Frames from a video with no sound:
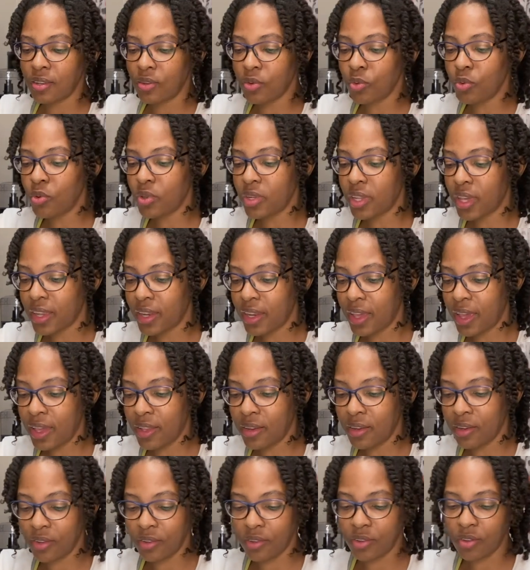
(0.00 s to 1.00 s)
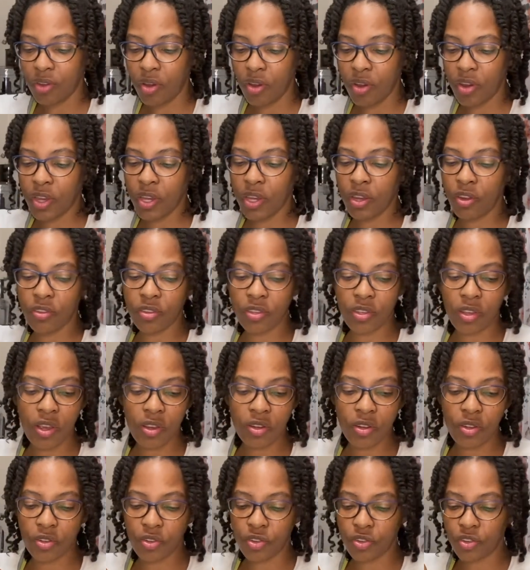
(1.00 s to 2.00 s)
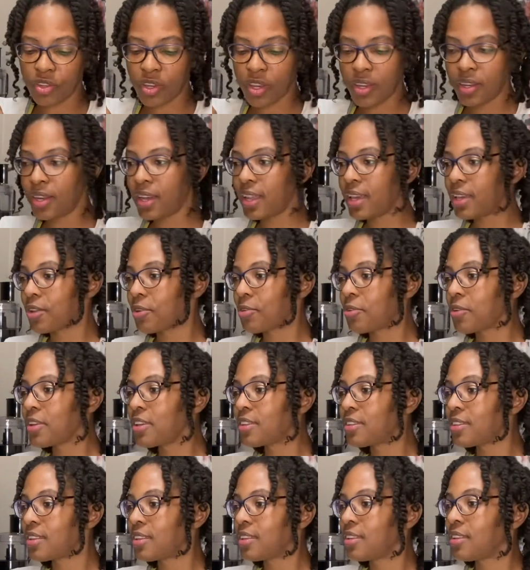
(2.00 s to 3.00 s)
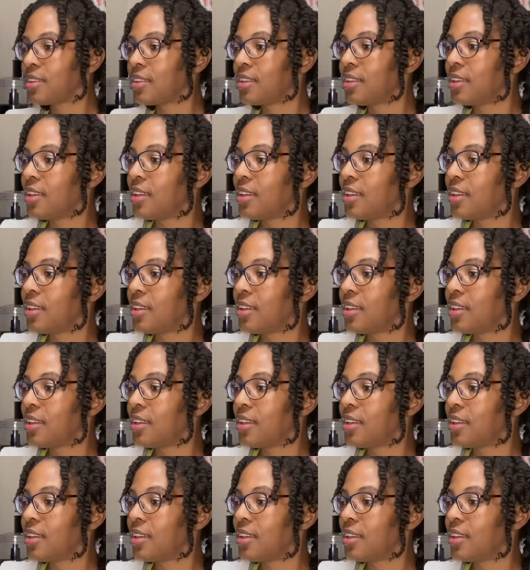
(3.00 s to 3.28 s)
do that, and her hair started to shed like crazy.